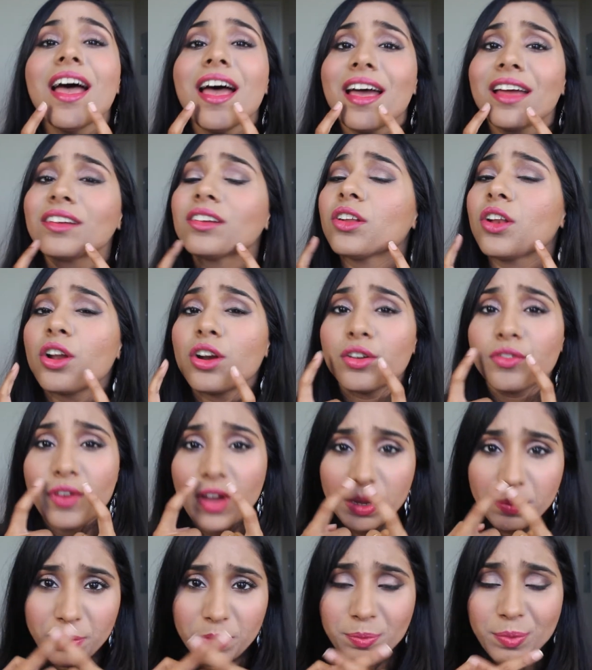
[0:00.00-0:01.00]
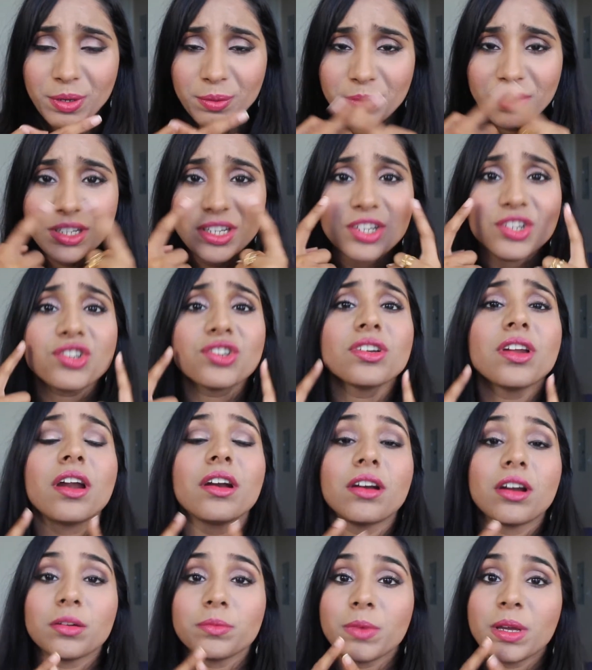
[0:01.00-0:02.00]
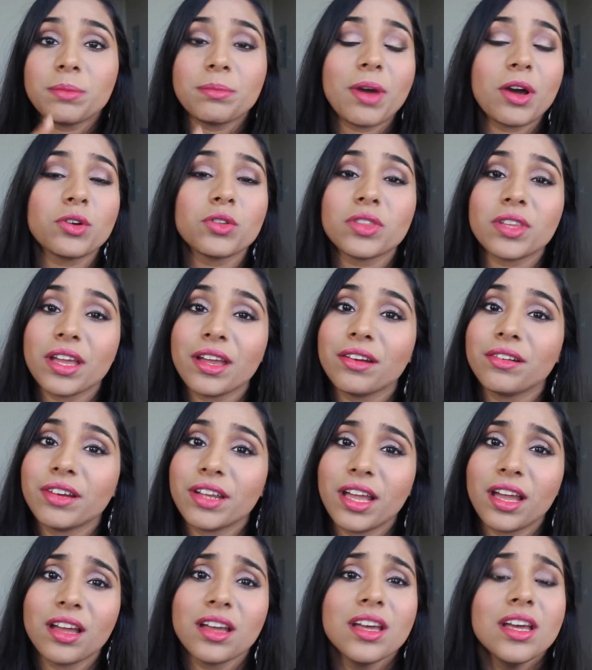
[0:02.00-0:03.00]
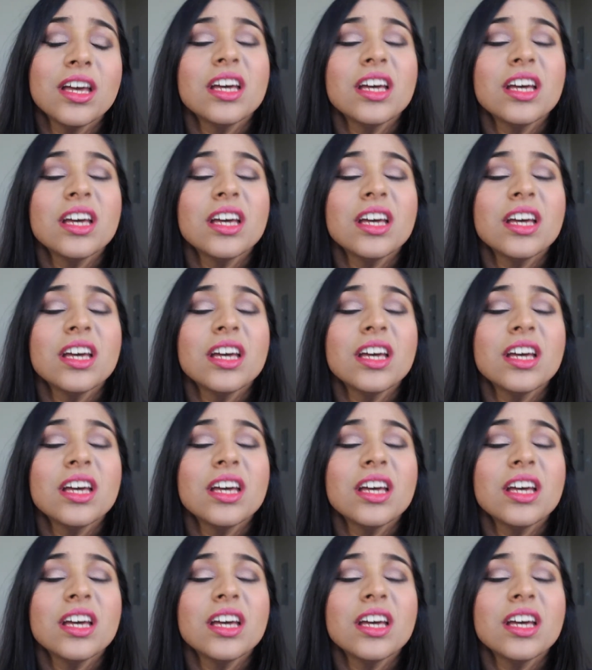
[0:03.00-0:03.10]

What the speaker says: and a lot of hyperpigmentation around my mouth area.